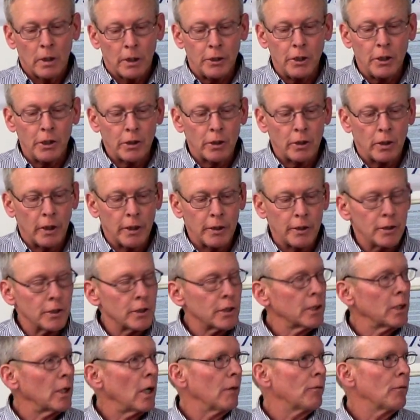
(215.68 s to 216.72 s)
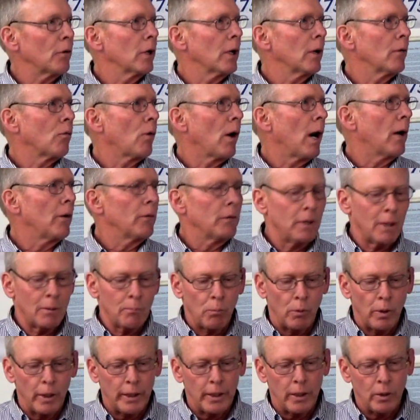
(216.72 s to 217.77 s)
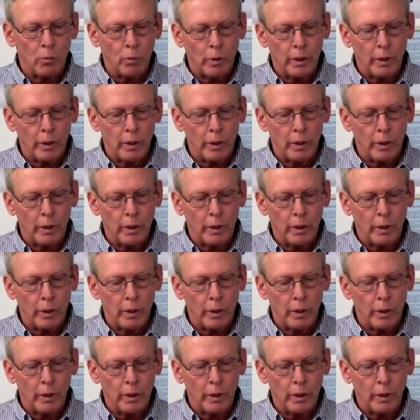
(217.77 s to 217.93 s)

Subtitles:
Additionally, the discovery of Roundup Ready